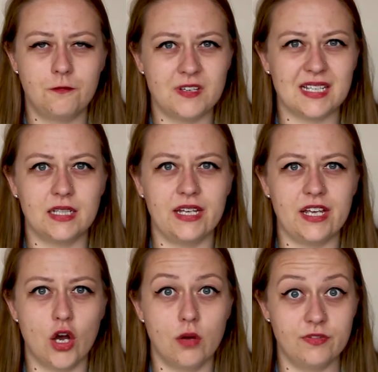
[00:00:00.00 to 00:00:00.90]

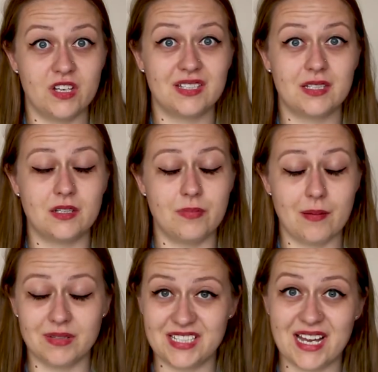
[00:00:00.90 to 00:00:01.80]
physically obvious to be
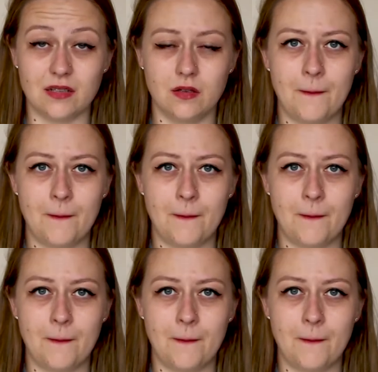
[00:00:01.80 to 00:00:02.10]
able to tell.